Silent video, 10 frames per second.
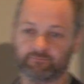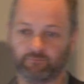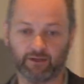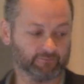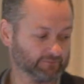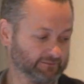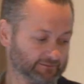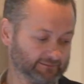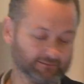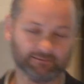right?
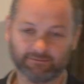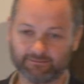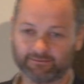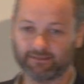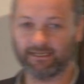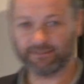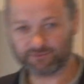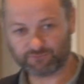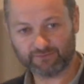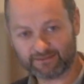And
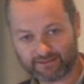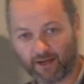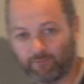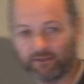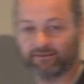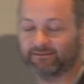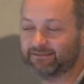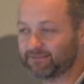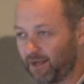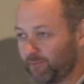it's, it's coming.
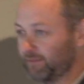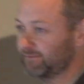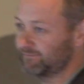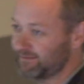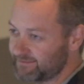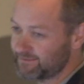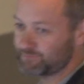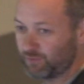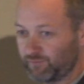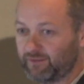It's coming. This is
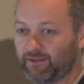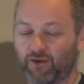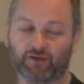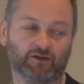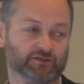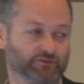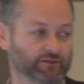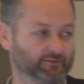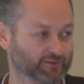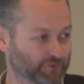moving in our country.
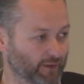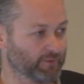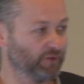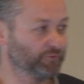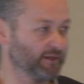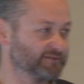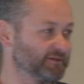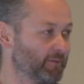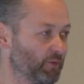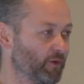A Tribe Called Red's the
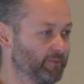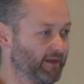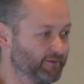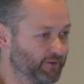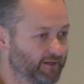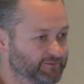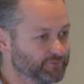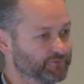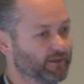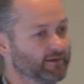number one band on
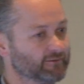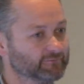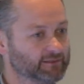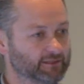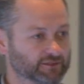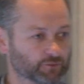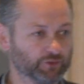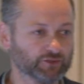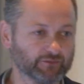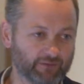iTunes right now. So when
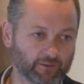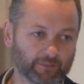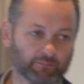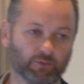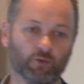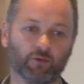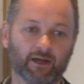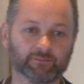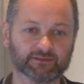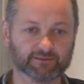you're developing
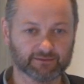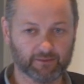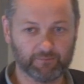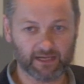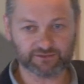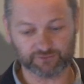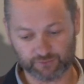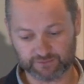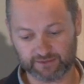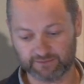programs, imagine
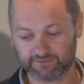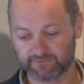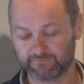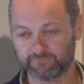those kids.